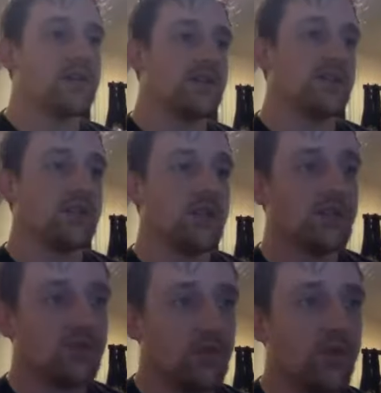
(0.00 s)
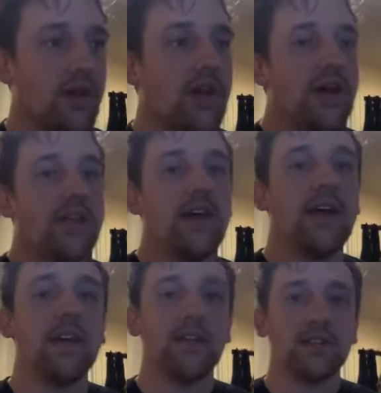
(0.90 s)
essentially a truth
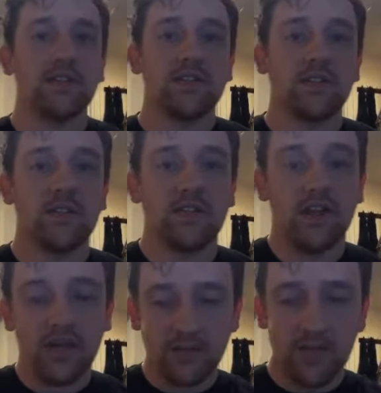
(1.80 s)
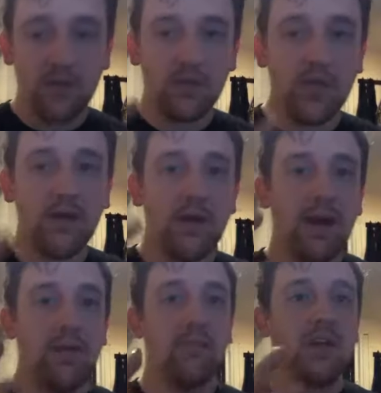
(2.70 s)
that is that comes into play
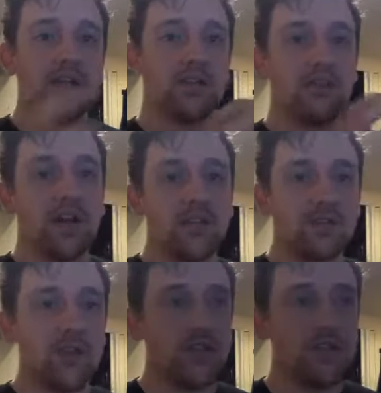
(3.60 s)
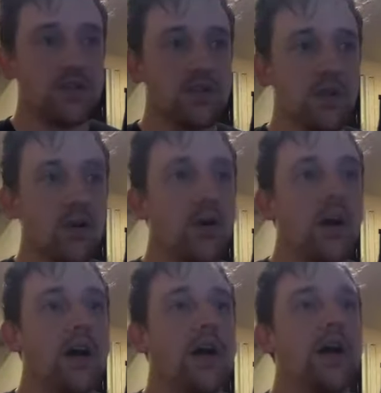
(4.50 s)
because of God's creation. So
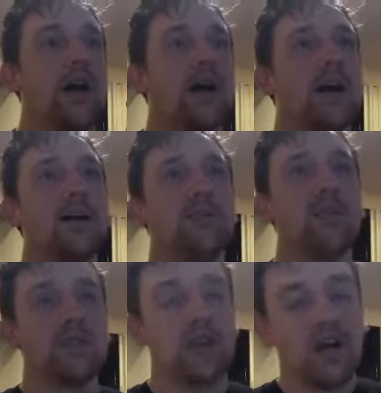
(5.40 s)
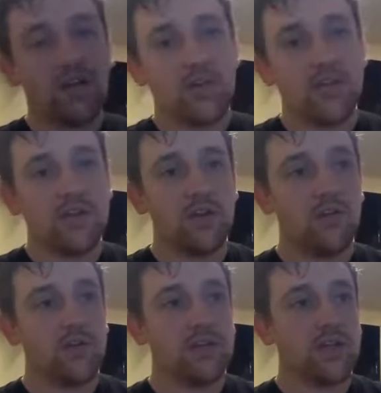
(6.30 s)
um, once God creates the
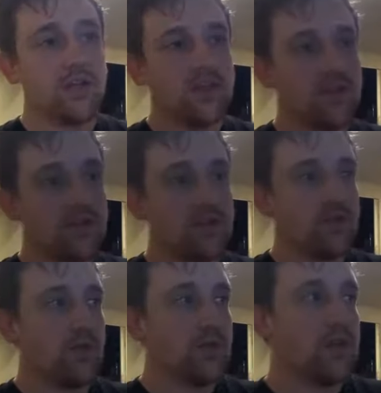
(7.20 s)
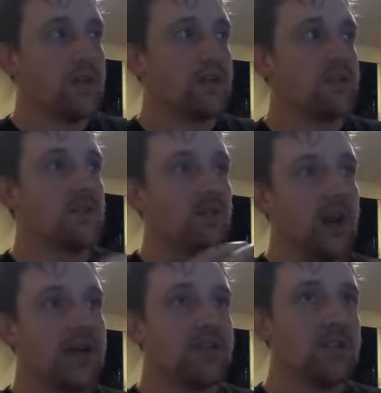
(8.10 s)
universe, a contingent truth is
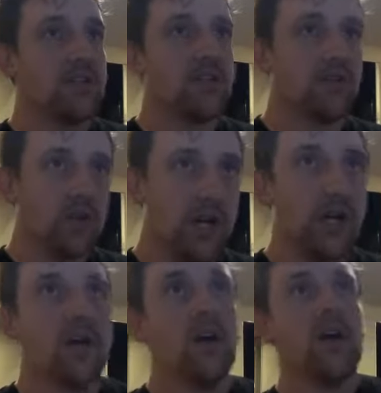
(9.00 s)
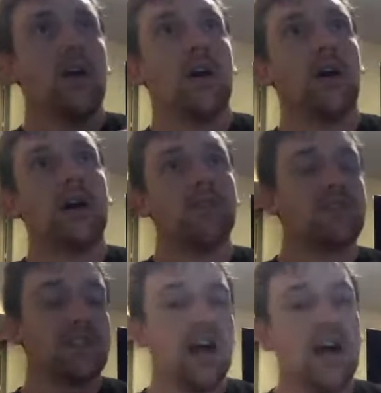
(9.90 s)
grass is green, um, the
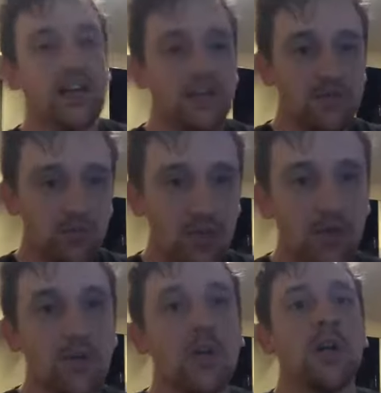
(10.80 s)
sky is blue